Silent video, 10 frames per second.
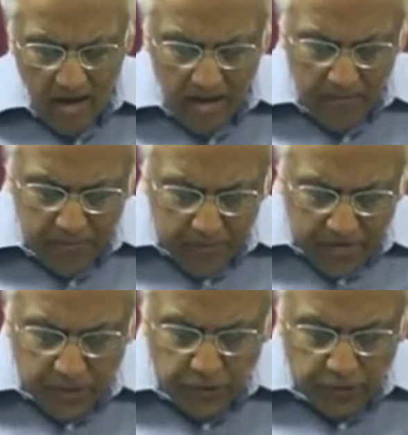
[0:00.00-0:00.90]
I
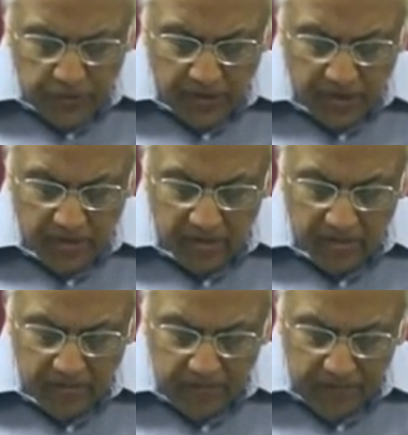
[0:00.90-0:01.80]
praise you,
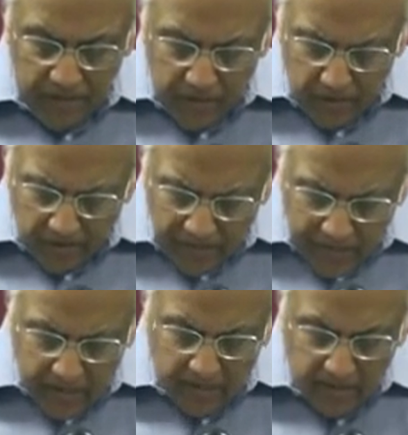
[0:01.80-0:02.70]
Father, that you have
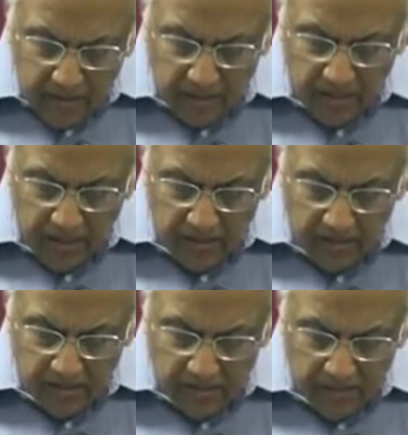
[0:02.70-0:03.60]
hidden these
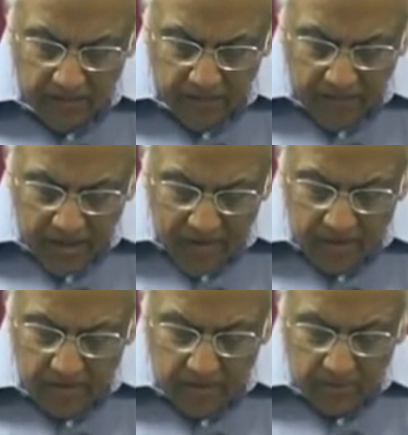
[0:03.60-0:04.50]
things
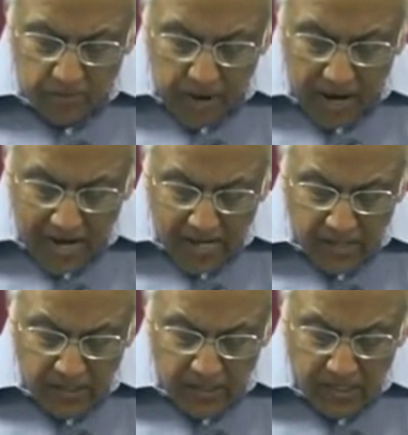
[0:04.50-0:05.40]
from the
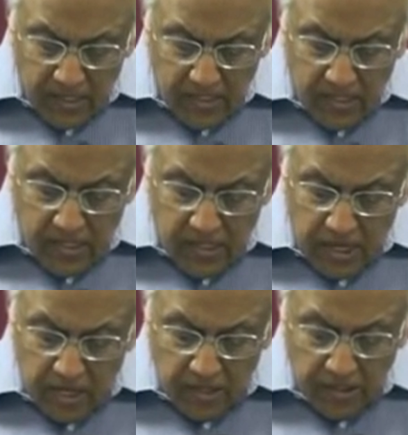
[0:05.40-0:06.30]
wise and the
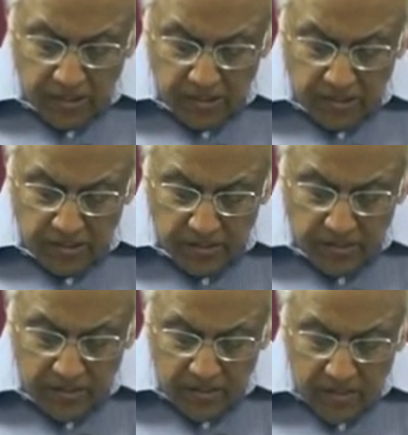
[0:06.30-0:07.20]
intelligent,
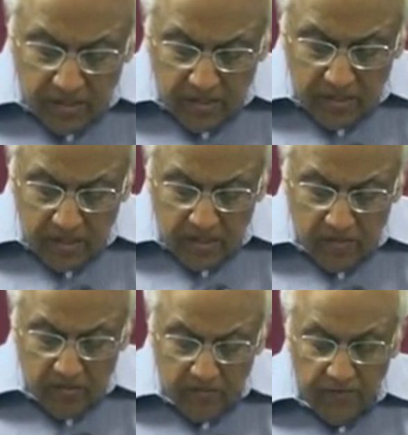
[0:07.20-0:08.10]
and
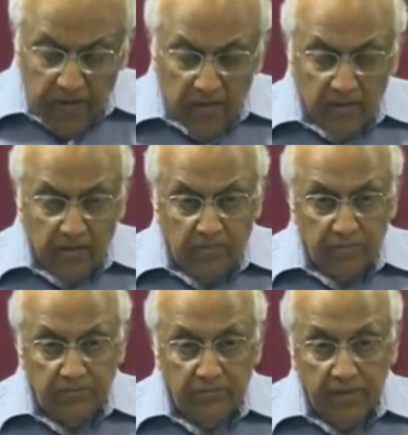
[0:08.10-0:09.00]
you reveal them
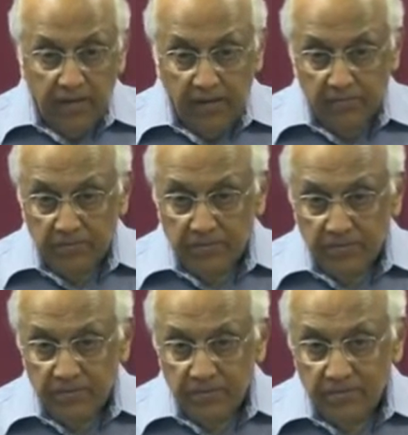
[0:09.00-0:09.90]
to
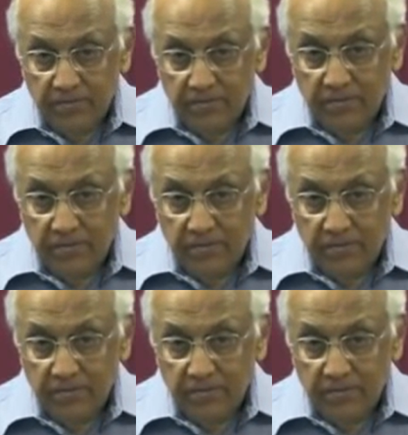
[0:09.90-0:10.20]
babes.